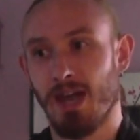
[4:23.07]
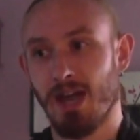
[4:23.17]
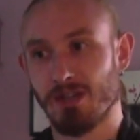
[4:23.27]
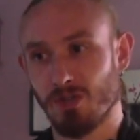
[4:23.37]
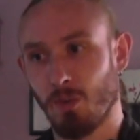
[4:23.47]

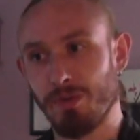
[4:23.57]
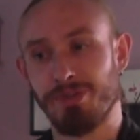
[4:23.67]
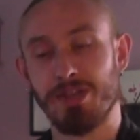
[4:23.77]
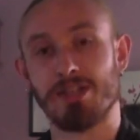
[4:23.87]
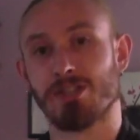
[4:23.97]
And so when
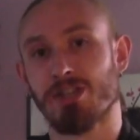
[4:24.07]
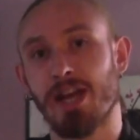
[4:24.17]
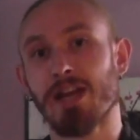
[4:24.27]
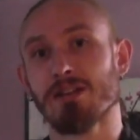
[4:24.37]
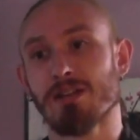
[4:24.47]
things
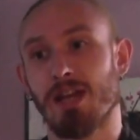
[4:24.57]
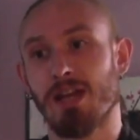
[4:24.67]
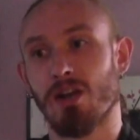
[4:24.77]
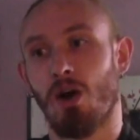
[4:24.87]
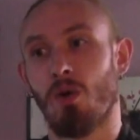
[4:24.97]
change,
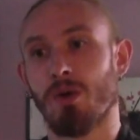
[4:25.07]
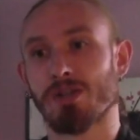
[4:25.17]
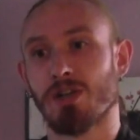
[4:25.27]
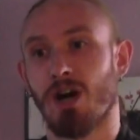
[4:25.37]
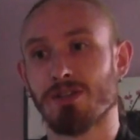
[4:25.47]
it
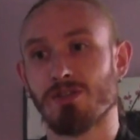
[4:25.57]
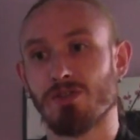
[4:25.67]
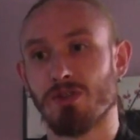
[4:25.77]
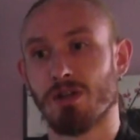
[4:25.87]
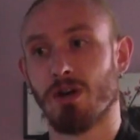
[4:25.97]
always causes
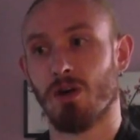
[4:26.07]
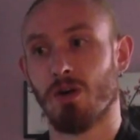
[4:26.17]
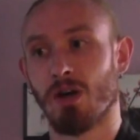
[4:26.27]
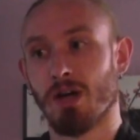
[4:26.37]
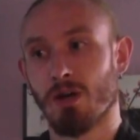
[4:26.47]
you to
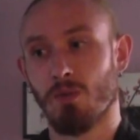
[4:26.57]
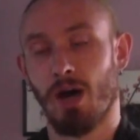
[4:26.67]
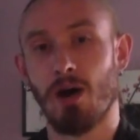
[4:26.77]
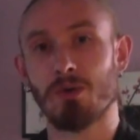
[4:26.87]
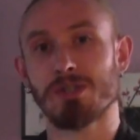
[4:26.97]
go, well,
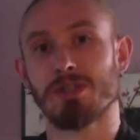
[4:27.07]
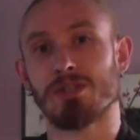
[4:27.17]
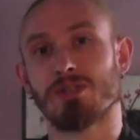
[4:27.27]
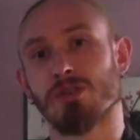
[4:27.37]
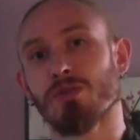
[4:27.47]
how is
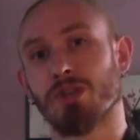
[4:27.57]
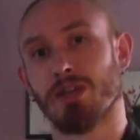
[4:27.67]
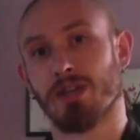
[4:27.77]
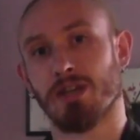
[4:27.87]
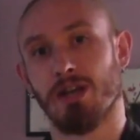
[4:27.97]
this new
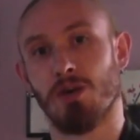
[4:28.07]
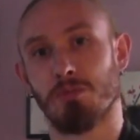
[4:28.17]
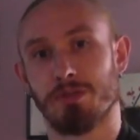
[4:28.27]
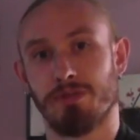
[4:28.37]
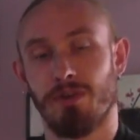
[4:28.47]
thing going to
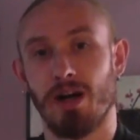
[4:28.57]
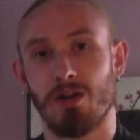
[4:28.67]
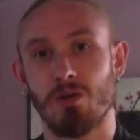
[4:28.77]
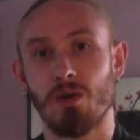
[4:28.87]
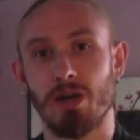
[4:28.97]
help
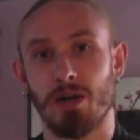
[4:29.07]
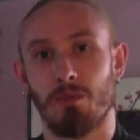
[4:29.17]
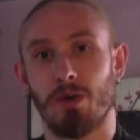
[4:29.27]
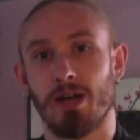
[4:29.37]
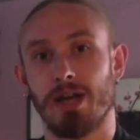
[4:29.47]
define who I
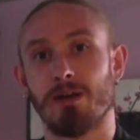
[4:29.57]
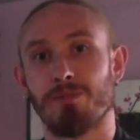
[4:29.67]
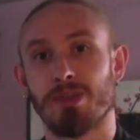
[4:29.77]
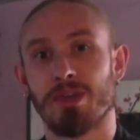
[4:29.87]
am, what I am?